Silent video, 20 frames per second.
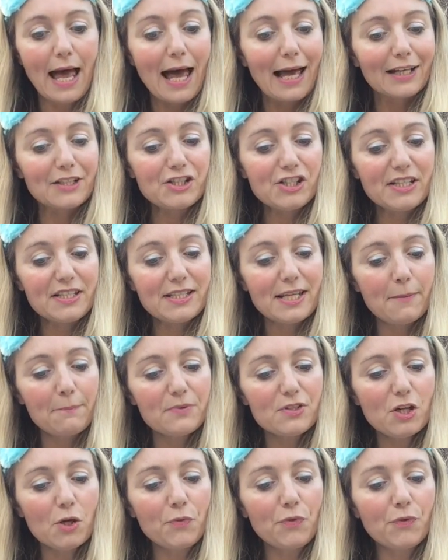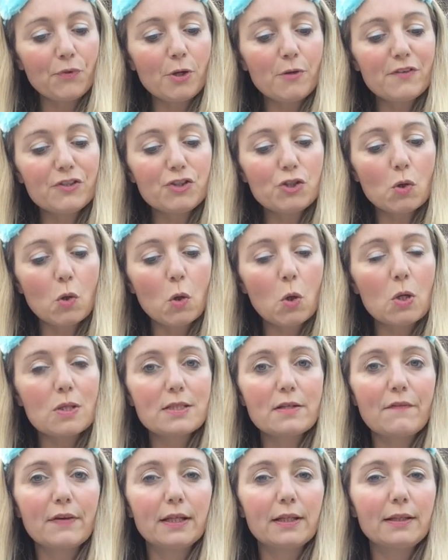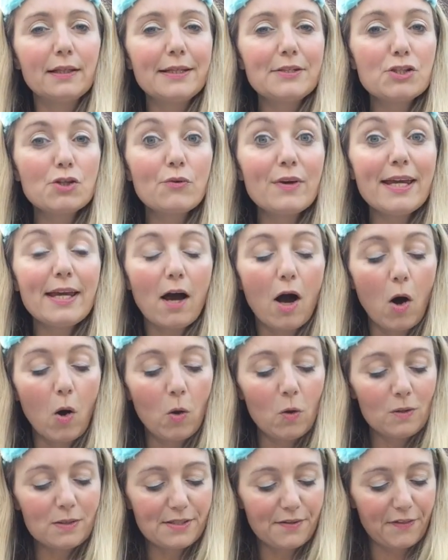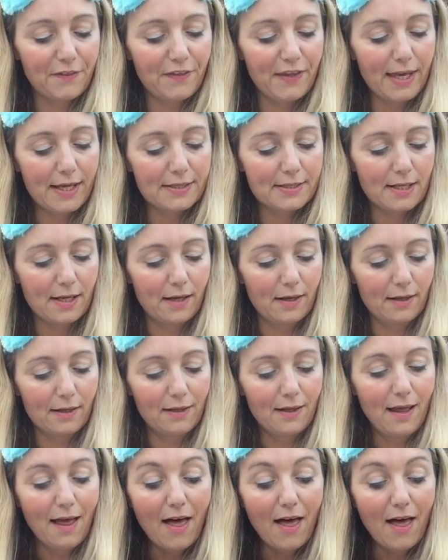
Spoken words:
and she tiptoed through the doors of a glittery old theatre.